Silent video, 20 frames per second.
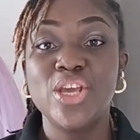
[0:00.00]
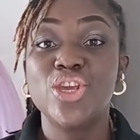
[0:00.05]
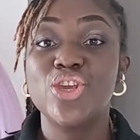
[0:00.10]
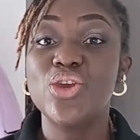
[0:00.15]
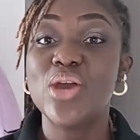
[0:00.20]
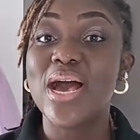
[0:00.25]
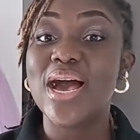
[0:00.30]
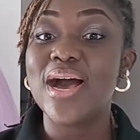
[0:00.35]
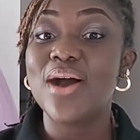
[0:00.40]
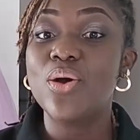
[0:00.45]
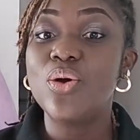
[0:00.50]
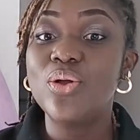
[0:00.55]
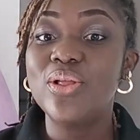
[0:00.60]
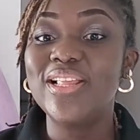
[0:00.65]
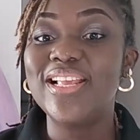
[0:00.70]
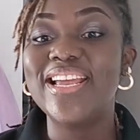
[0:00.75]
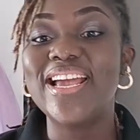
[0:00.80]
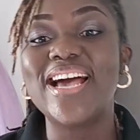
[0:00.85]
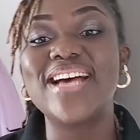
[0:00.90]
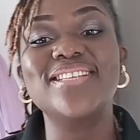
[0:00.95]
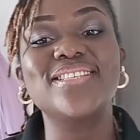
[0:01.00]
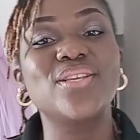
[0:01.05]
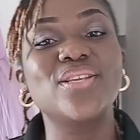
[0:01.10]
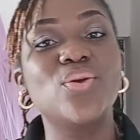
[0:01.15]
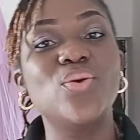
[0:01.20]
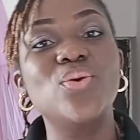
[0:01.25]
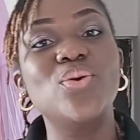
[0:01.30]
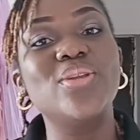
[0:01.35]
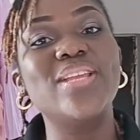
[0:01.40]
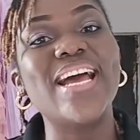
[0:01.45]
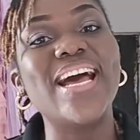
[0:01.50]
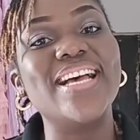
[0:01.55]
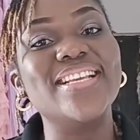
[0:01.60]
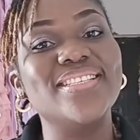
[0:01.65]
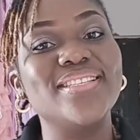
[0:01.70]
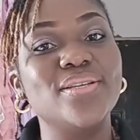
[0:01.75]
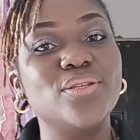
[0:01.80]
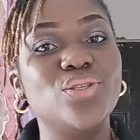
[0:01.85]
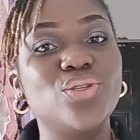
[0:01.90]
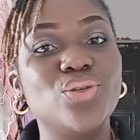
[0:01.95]
You are only as good
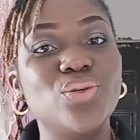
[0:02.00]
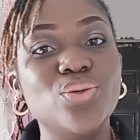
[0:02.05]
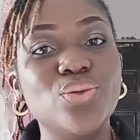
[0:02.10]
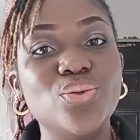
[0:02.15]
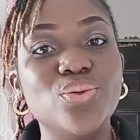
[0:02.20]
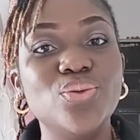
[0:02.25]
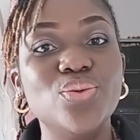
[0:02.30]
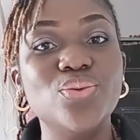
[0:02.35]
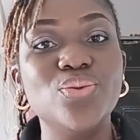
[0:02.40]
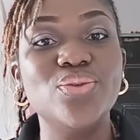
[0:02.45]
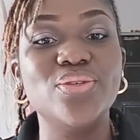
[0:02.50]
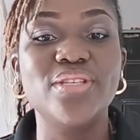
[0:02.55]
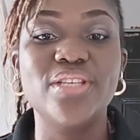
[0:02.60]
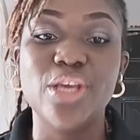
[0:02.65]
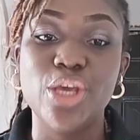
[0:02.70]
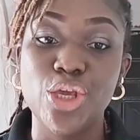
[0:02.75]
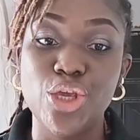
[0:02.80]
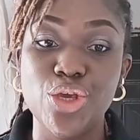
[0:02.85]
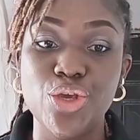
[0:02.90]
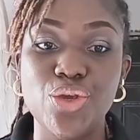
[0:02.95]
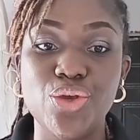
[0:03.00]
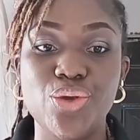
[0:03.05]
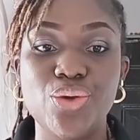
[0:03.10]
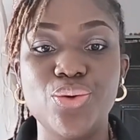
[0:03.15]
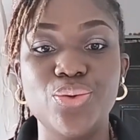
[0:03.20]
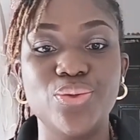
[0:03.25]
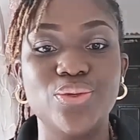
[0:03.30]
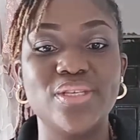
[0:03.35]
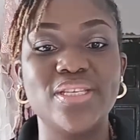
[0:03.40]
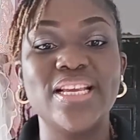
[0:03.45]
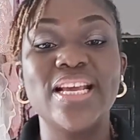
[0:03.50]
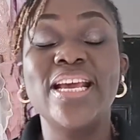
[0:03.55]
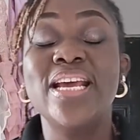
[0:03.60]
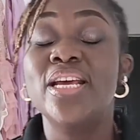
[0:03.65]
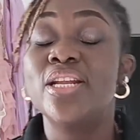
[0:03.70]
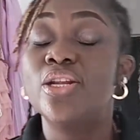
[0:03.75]
as the tools you use.